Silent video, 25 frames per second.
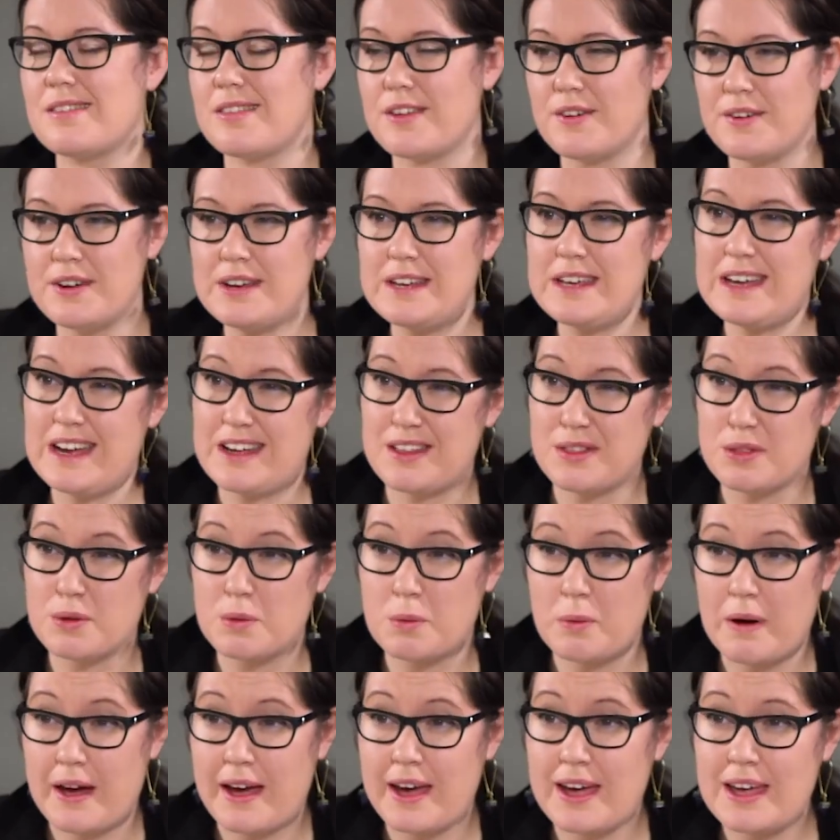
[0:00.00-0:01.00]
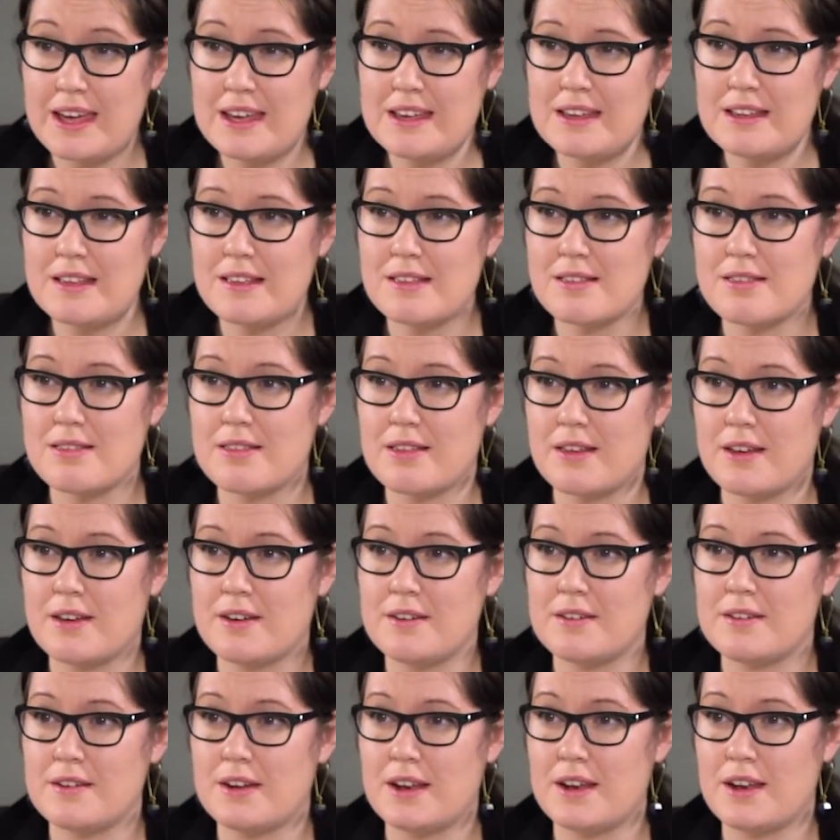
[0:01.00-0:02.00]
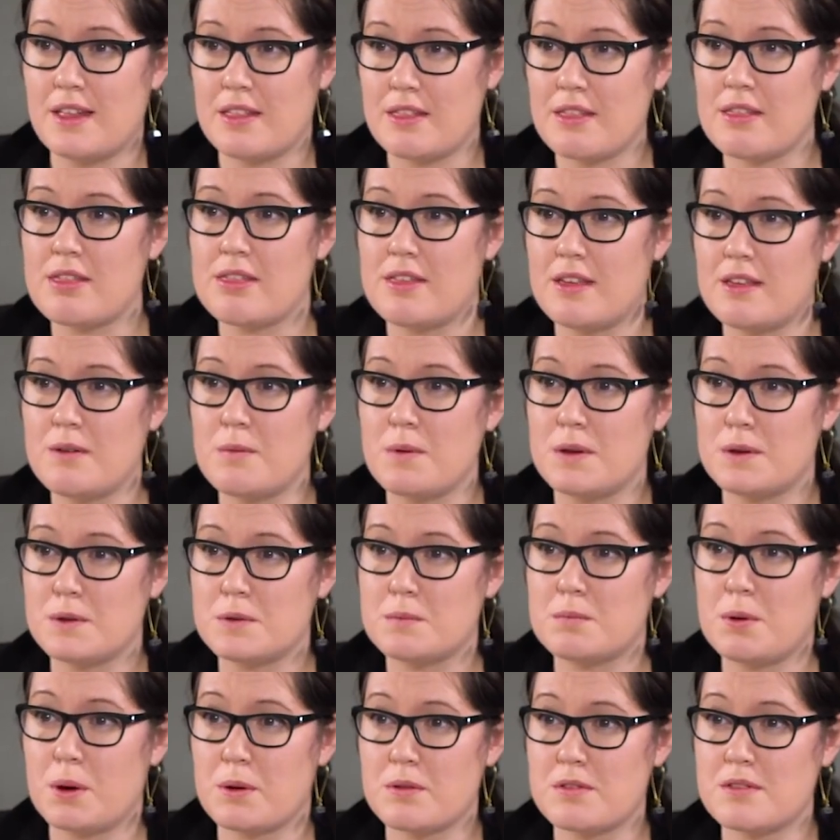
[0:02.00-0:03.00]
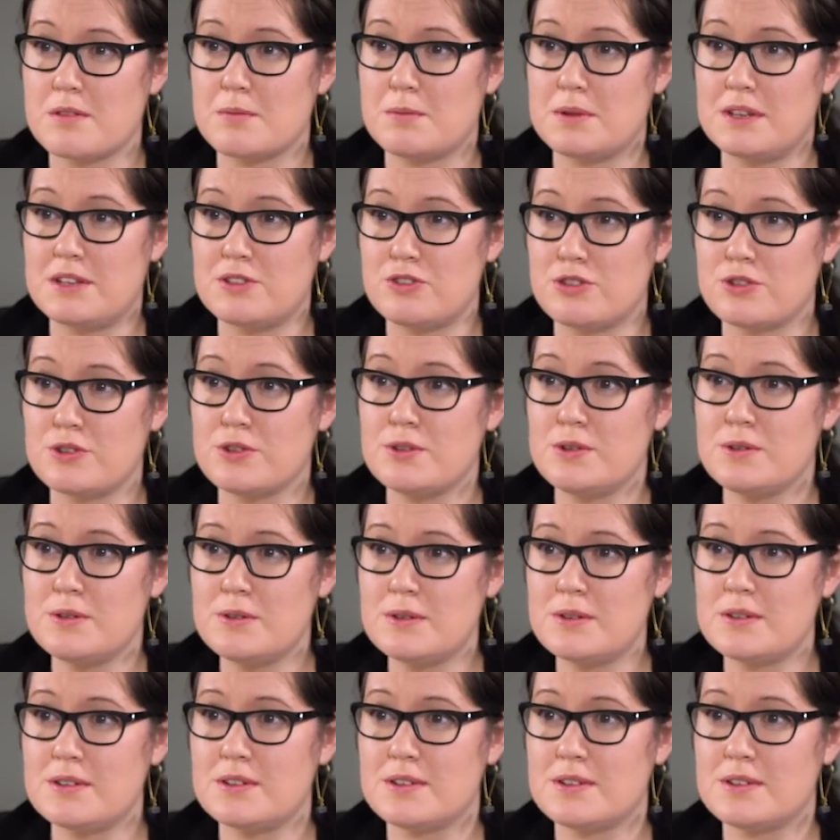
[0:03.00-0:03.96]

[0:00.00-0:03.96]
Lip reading: there any other way? Is there another thing we could possibly do?